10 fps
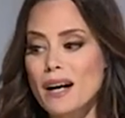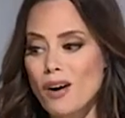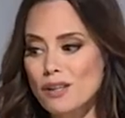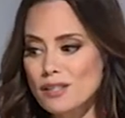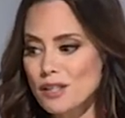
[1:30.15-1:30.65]

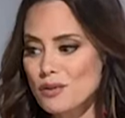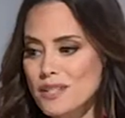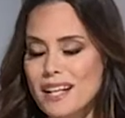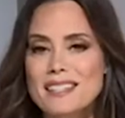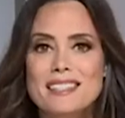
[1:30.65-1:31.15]
also
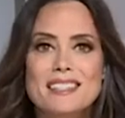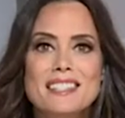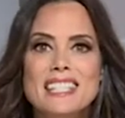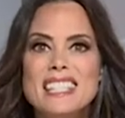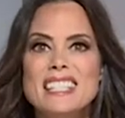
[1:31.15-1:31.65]
nuts and
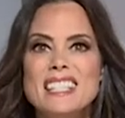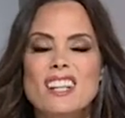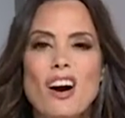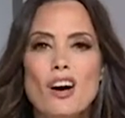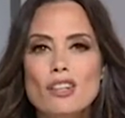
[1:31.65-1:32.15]
seeds and
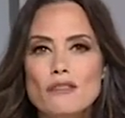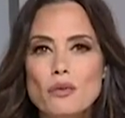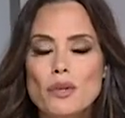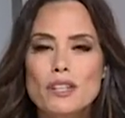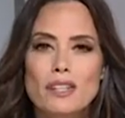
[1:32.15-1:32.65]
olive
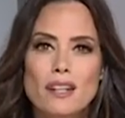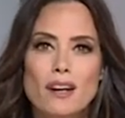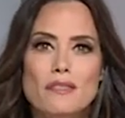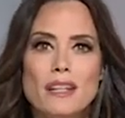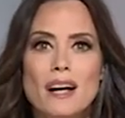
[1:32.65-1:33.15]
oil and
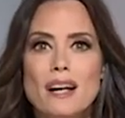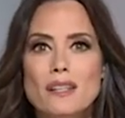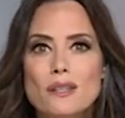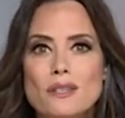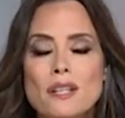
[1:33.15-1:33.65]

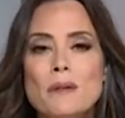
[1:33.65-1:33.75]
avocados